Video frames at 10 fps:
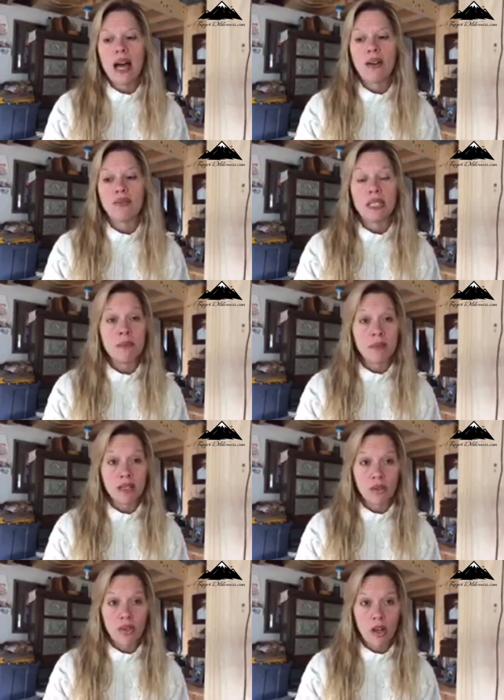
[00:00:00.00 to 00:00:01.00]
have deep
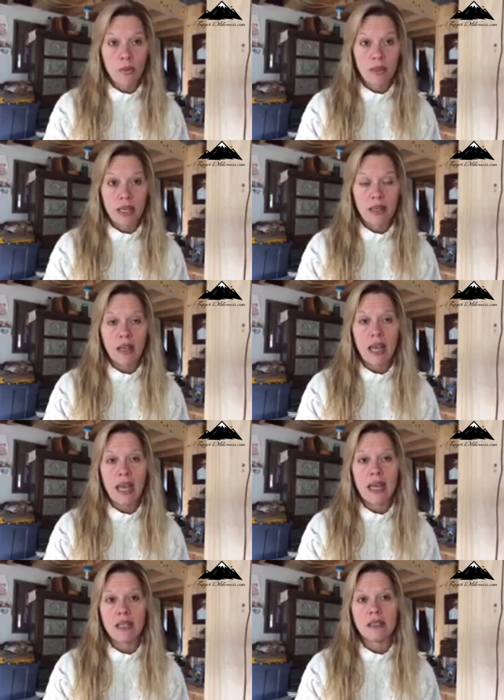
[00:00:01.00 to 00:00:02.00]
muscle therapy
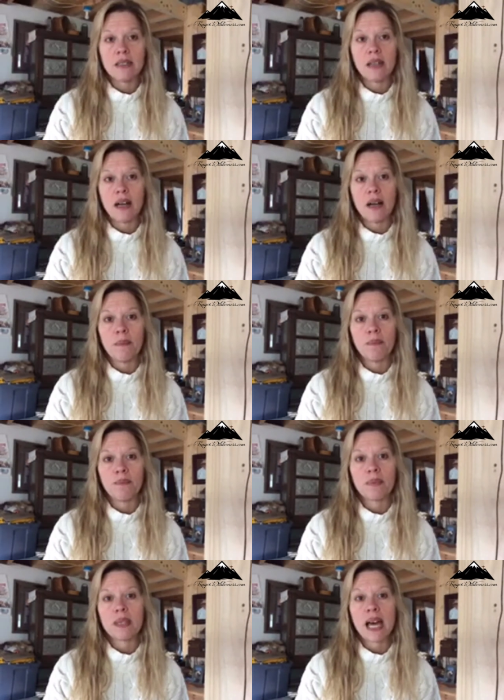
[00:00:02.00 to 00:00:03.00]
and um,